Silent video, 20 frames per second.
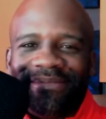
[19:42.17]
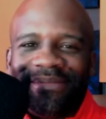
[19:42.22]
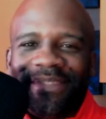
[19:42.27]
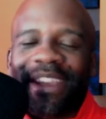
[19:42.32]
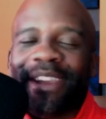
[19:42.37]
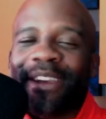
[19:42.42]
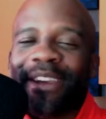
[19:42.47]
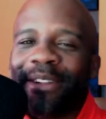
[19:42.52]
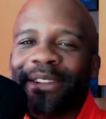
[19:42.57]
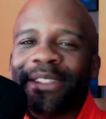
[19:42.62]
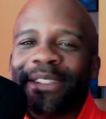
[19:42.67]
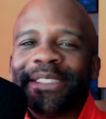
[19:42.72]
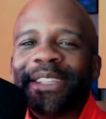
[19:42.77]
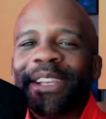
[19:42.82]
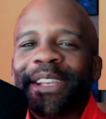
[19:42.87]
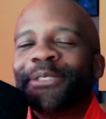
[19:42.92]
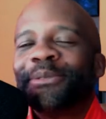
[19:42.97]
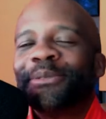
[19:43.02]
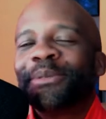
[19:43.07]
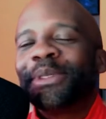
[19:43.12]
they called it
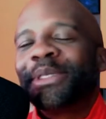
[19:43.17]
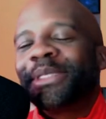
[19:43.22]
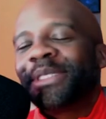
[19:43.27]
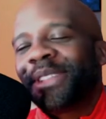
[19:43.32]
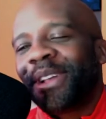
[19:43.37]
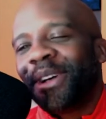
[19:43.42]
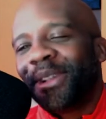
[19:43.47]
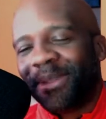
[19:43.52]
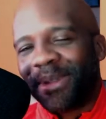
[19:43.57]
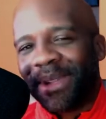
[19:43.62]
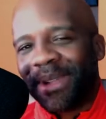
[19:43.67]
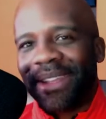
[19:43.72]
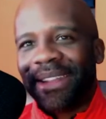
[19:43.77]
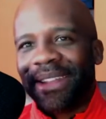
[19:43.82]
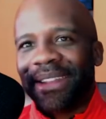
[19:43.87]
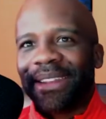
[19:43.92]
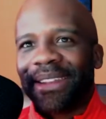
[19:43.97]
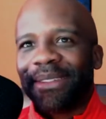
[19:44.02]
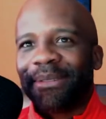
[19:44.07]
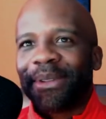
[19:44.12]
sexual assault when he
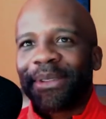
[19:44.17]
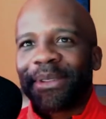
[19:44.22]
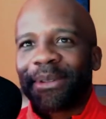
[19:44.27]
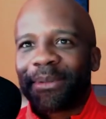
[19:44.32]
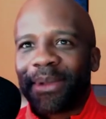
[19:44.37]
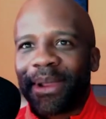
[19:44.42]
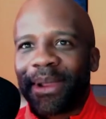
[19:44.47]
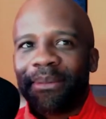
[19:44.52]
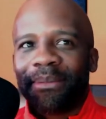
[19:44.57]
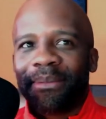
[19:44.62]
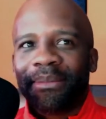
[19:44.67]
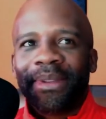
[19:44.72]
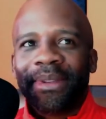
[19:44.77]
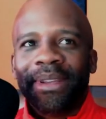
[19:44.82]
did. It wasn't rape.